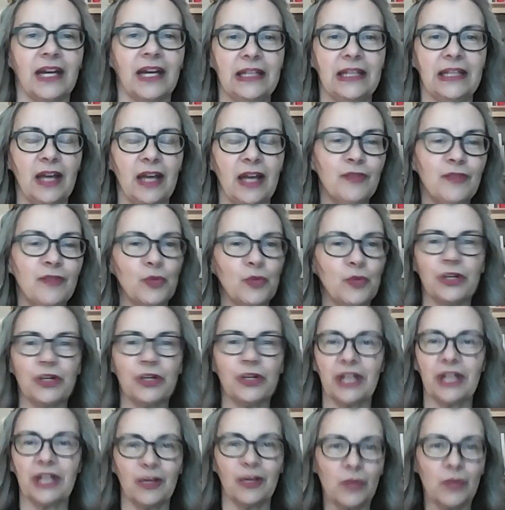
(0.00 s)
I love
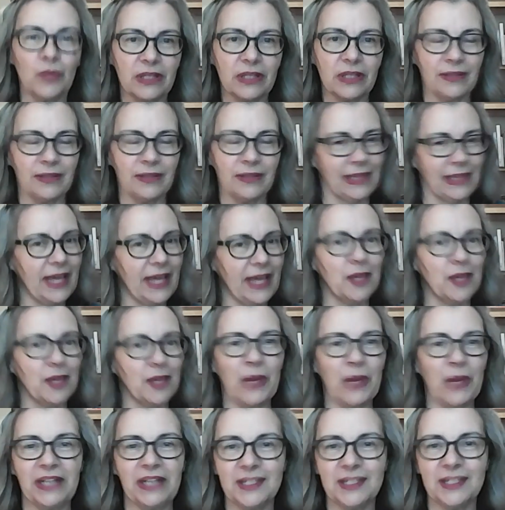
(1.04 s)
working with
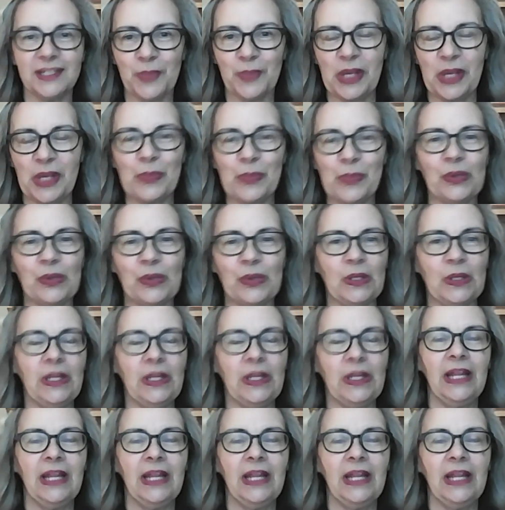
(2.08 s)
like-minded people.